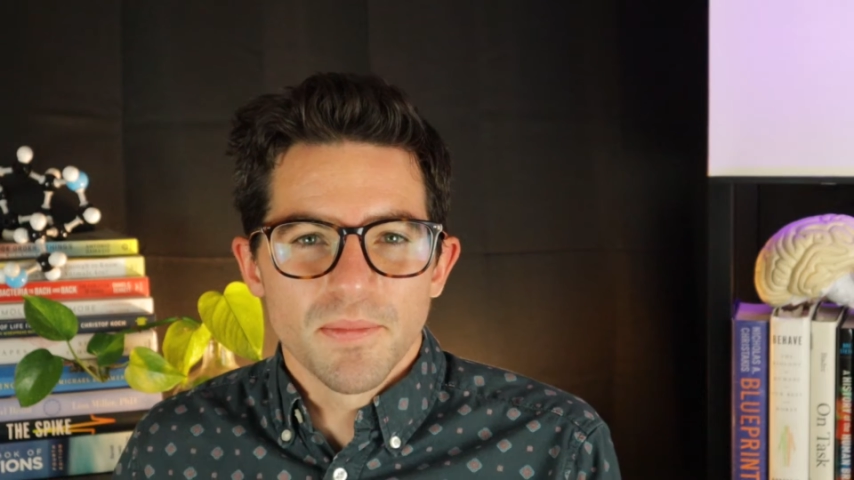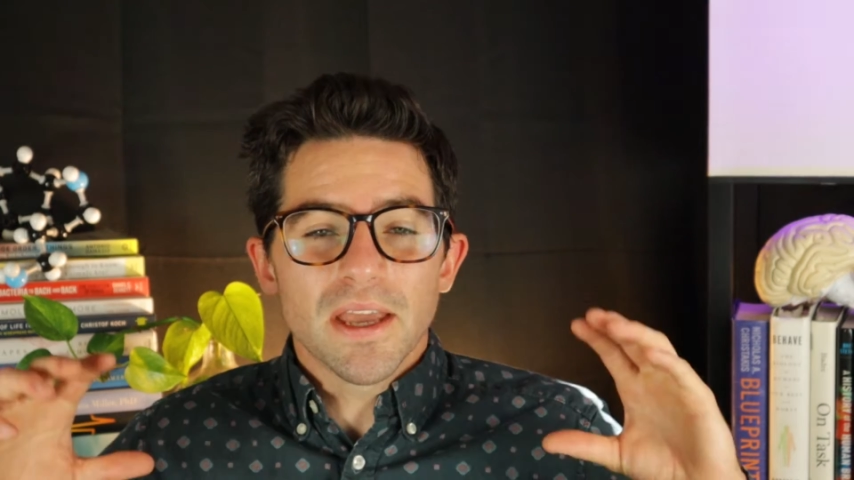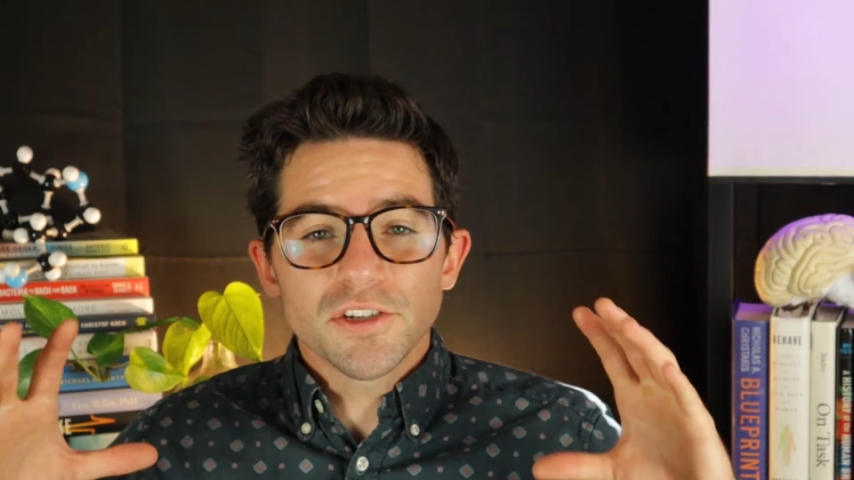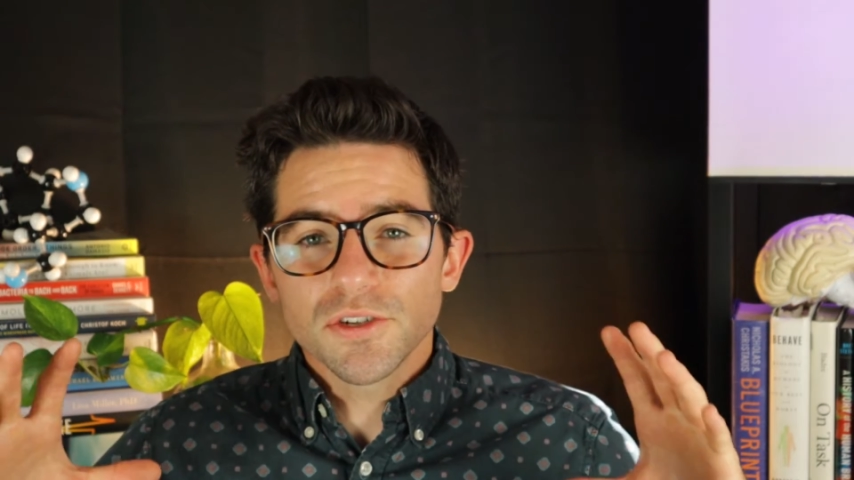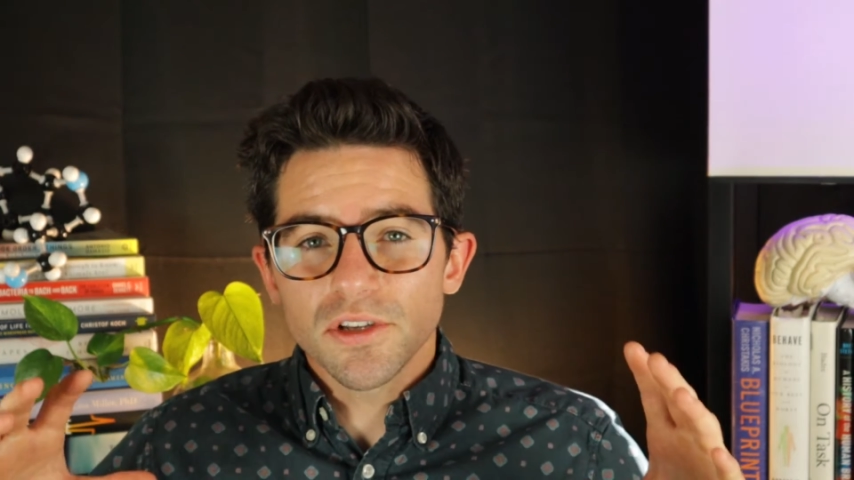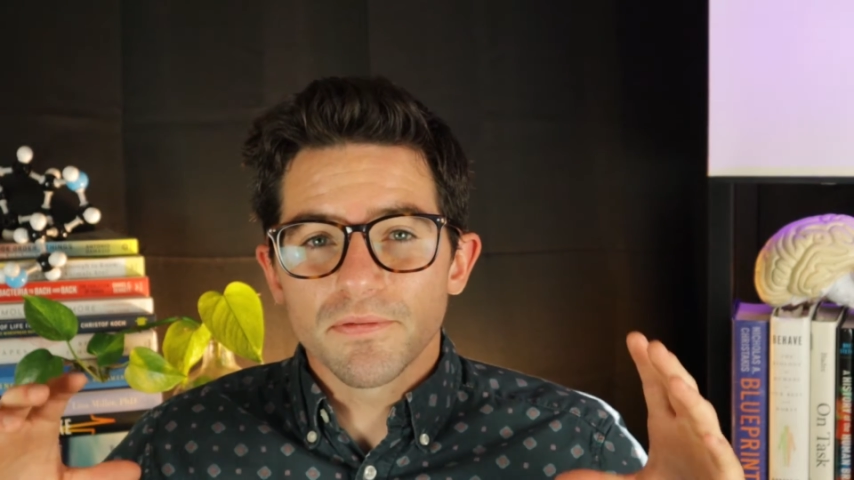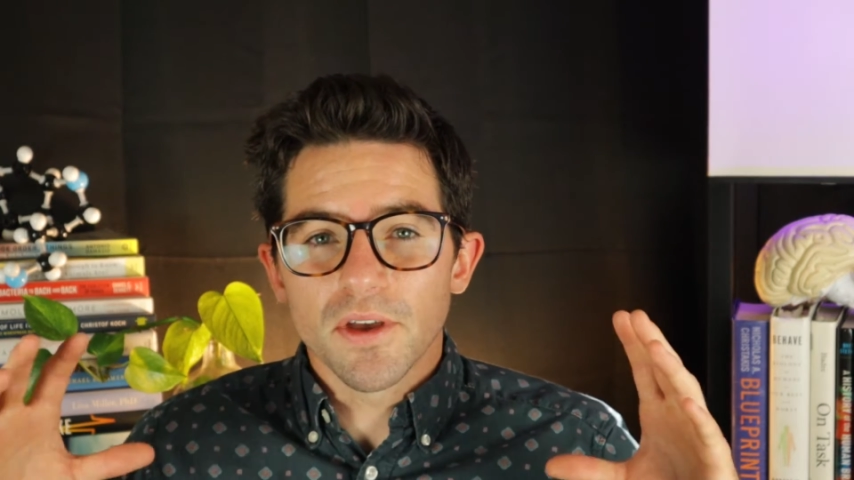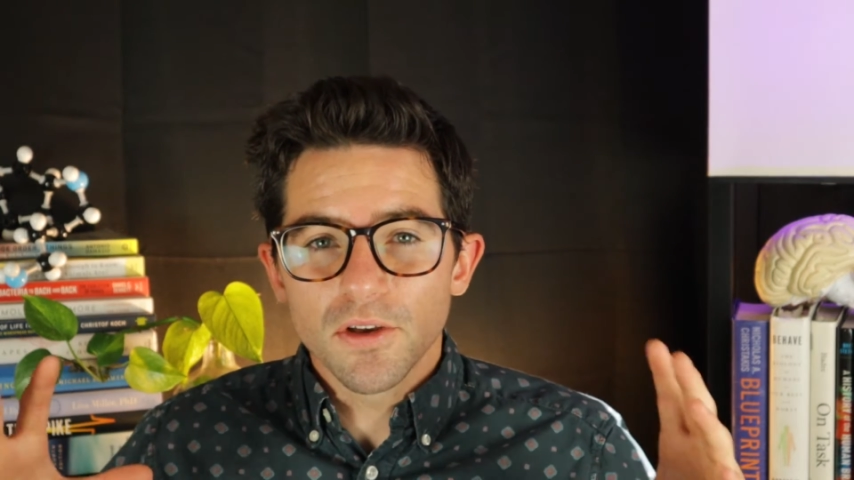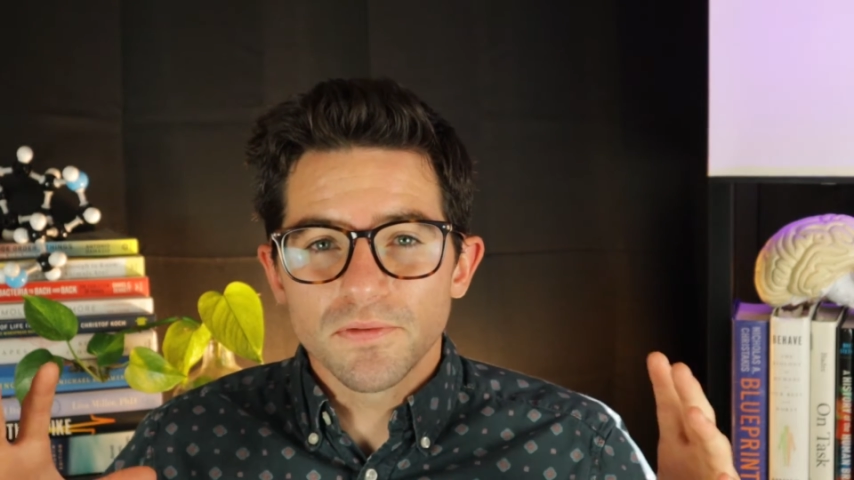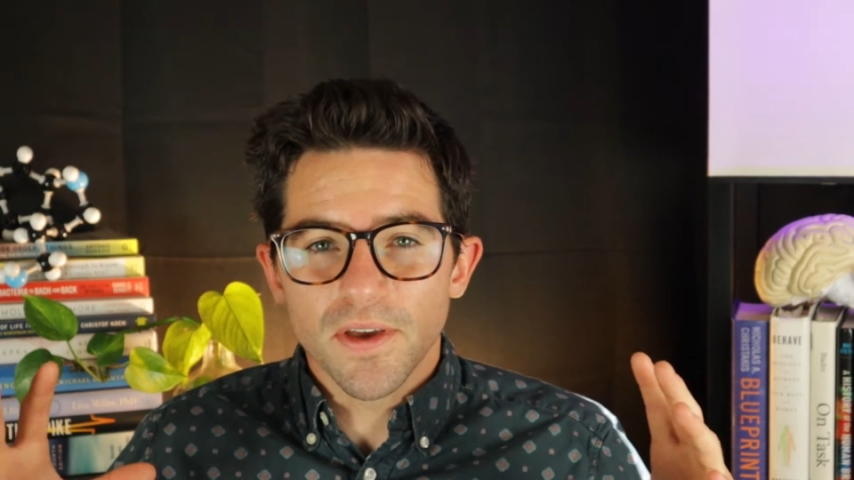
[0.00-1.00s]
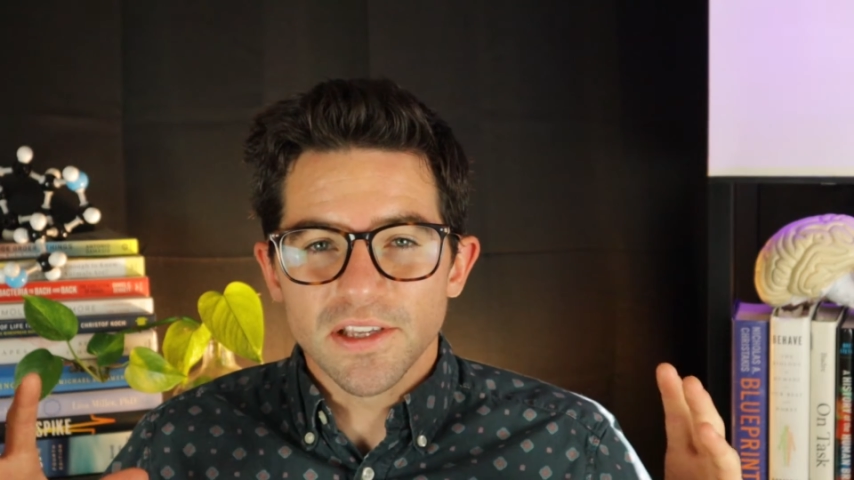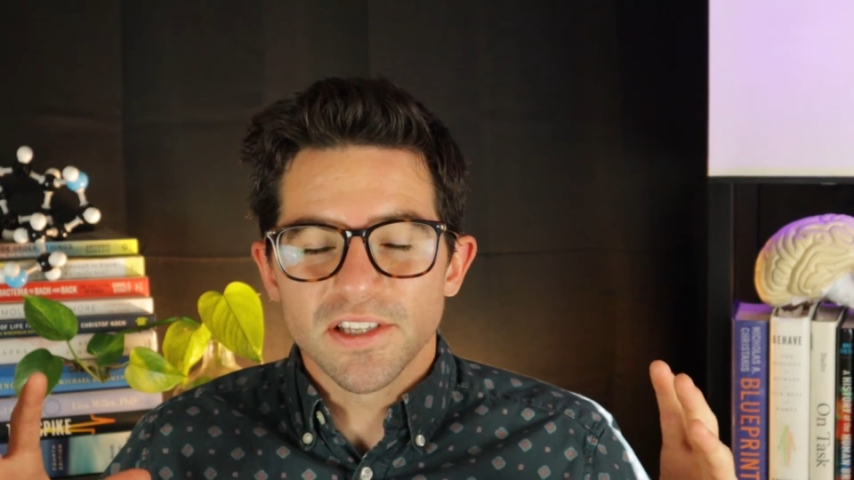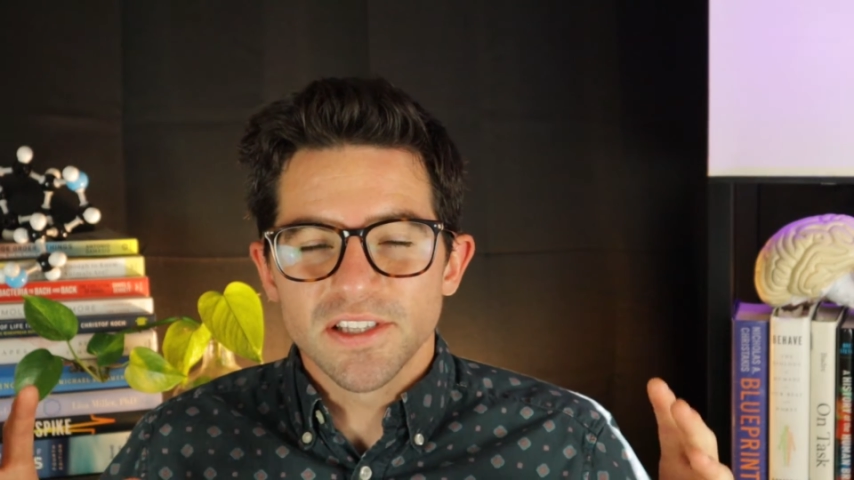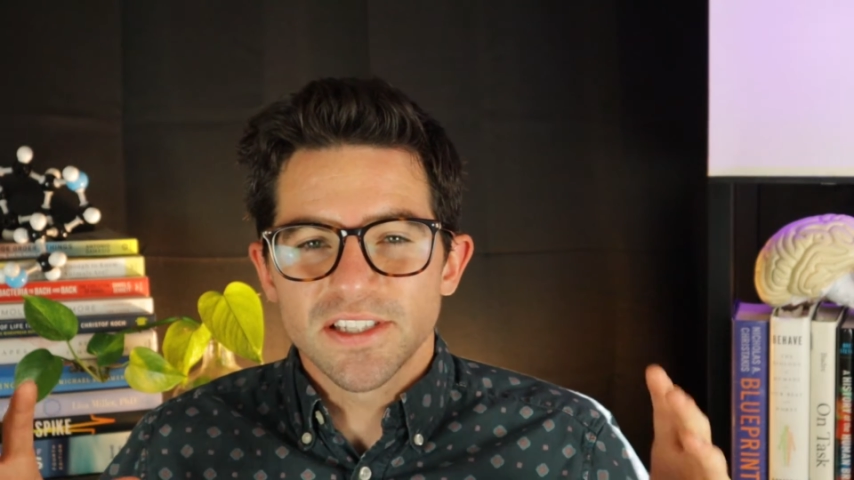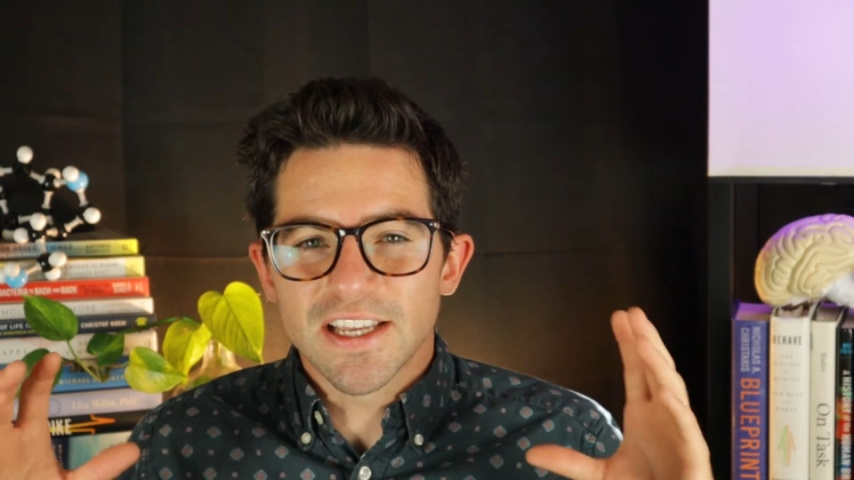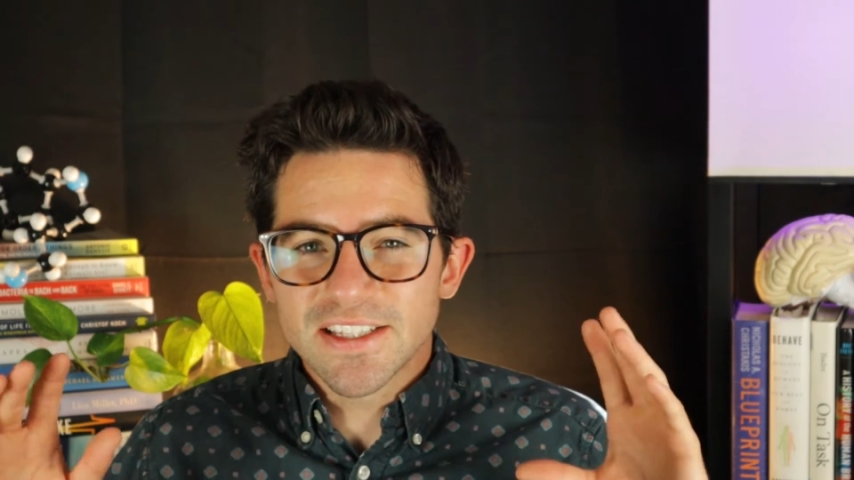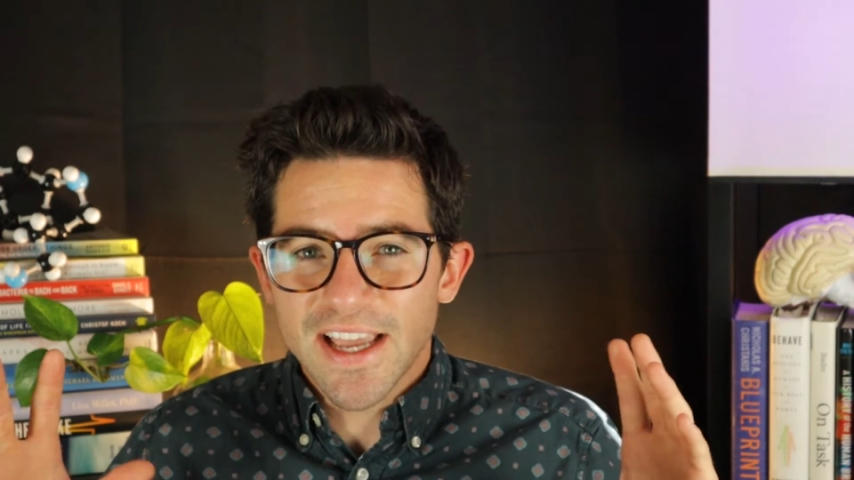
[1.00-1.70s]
pictures of those faces tend